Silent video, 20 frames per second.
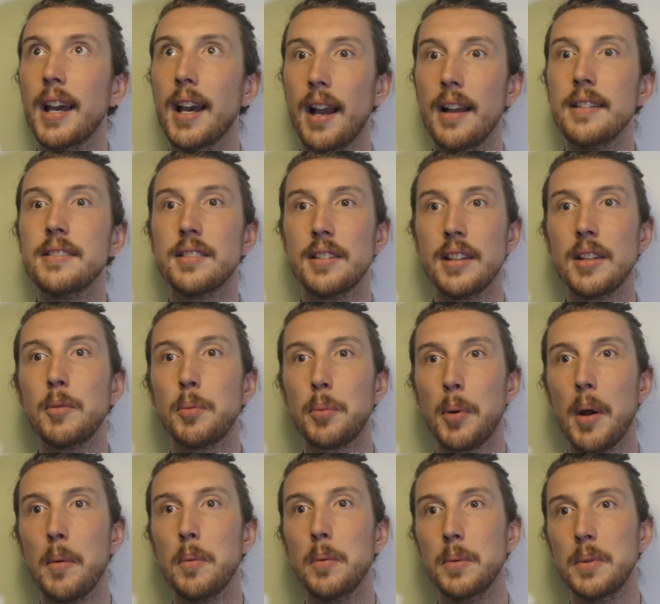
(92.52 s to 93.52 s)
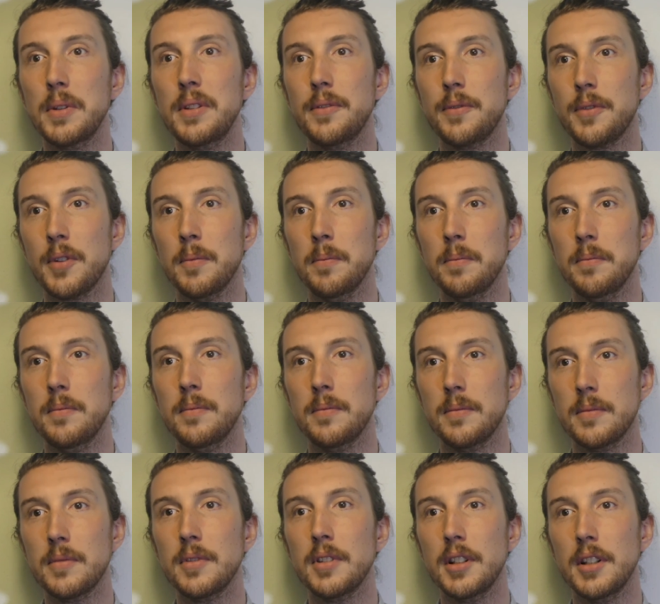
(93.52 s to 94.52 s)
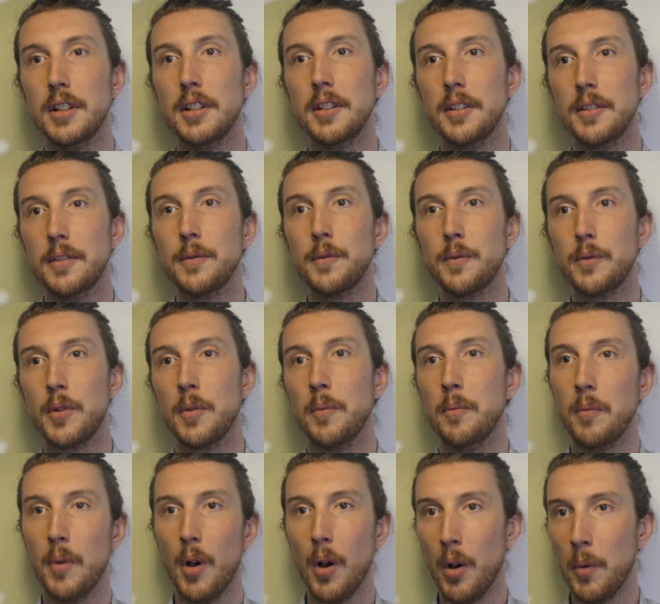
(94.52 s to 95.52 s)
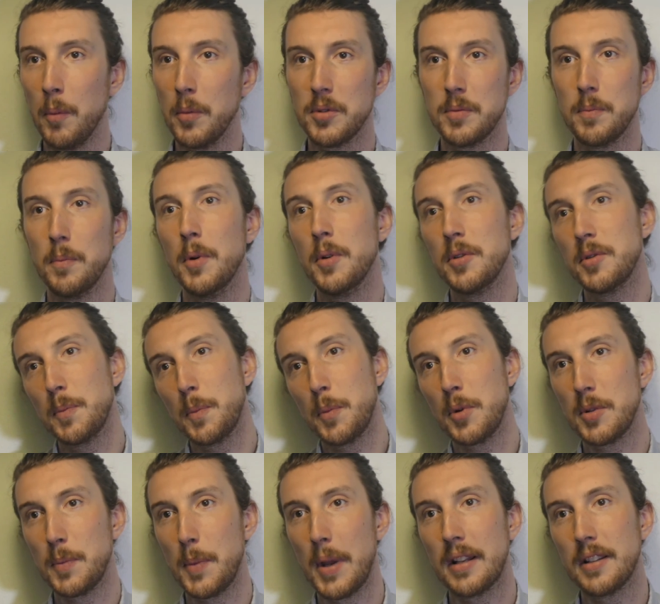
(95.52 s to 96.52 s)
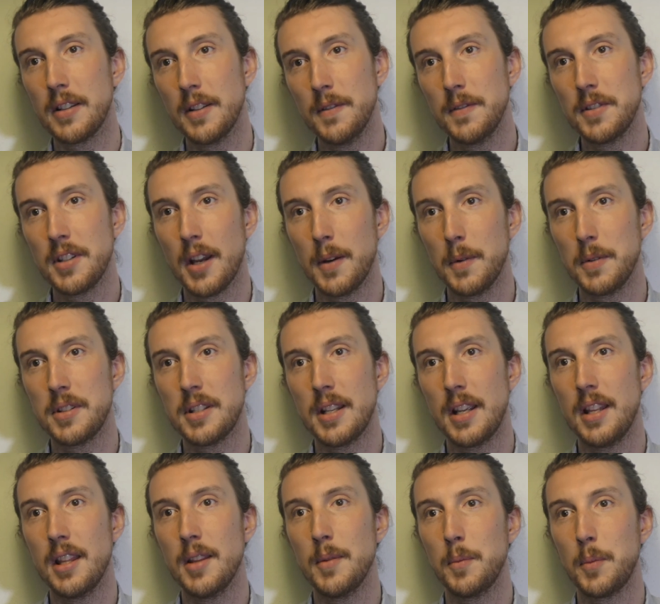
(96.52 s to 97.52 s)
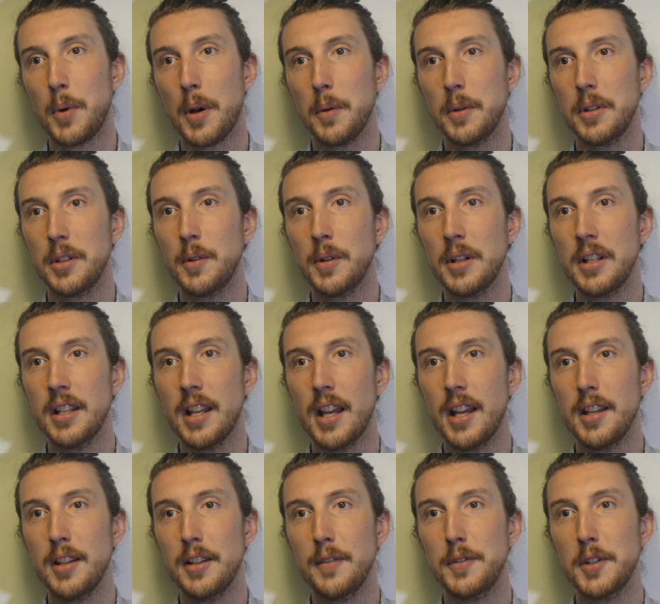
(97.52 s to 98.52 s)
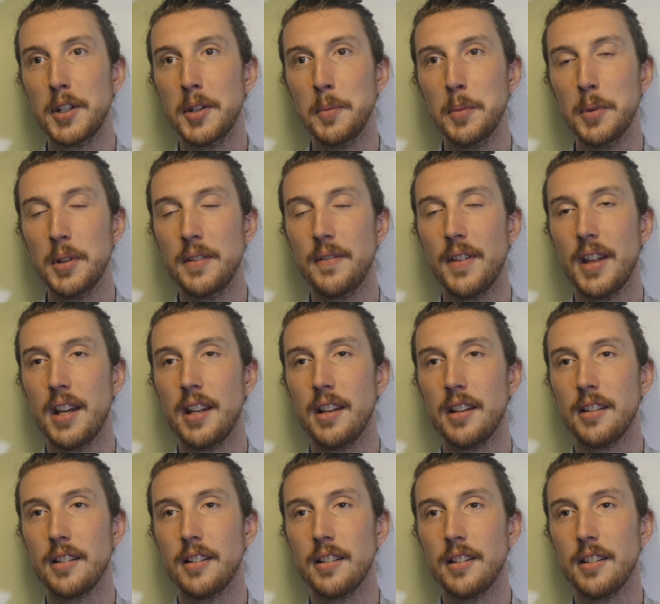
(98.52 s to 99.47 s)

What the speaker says: I'd think probably from almost most perspectives, I would say that probably Green Day, if you can believe that.